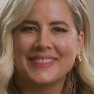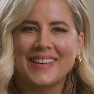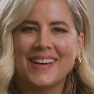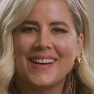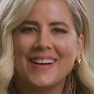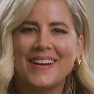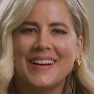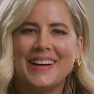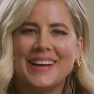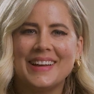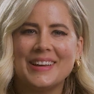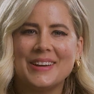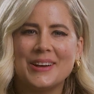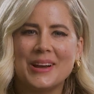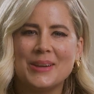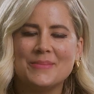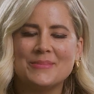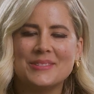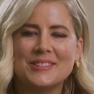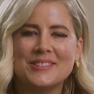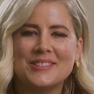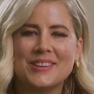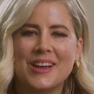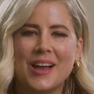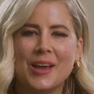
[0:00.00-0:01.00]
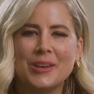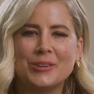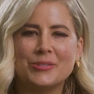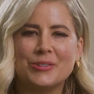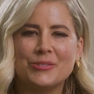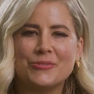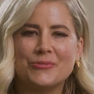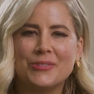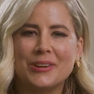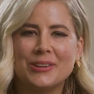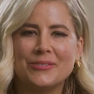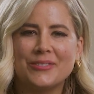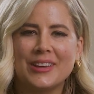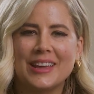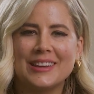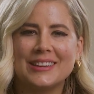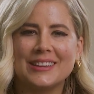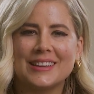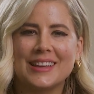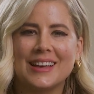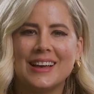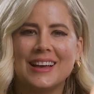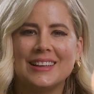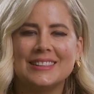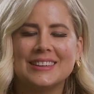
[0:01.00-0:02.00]
Hi, I'm designer and renovator
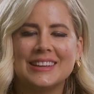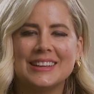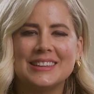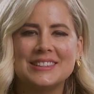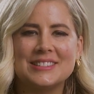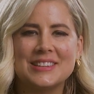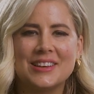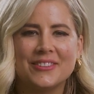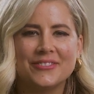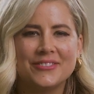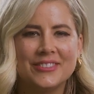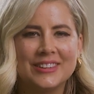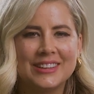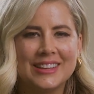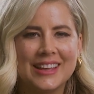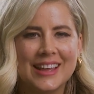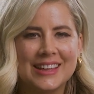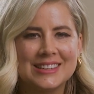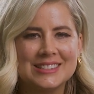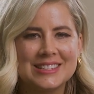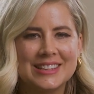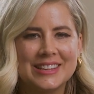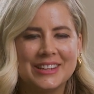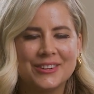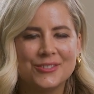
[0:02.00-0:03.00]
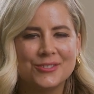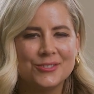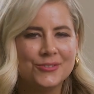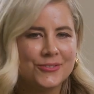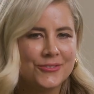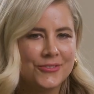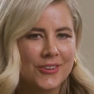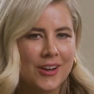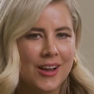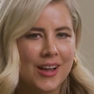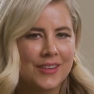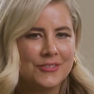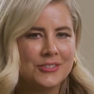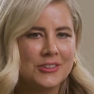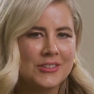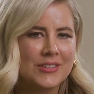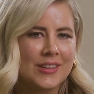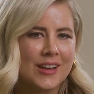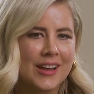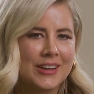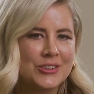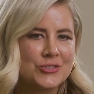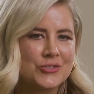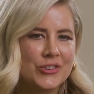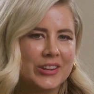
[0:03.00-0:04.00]
Carlene Duffy, and here are 5
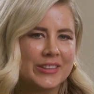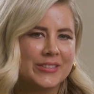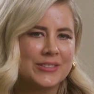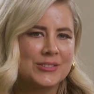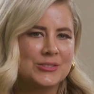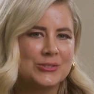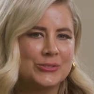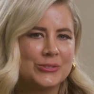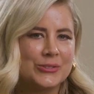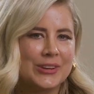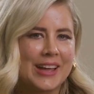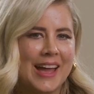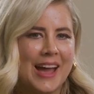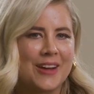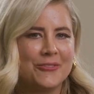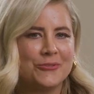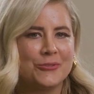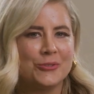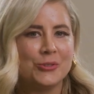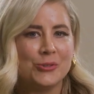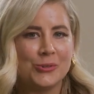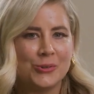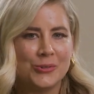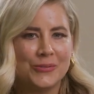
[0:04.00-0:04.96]
design trends to look out for.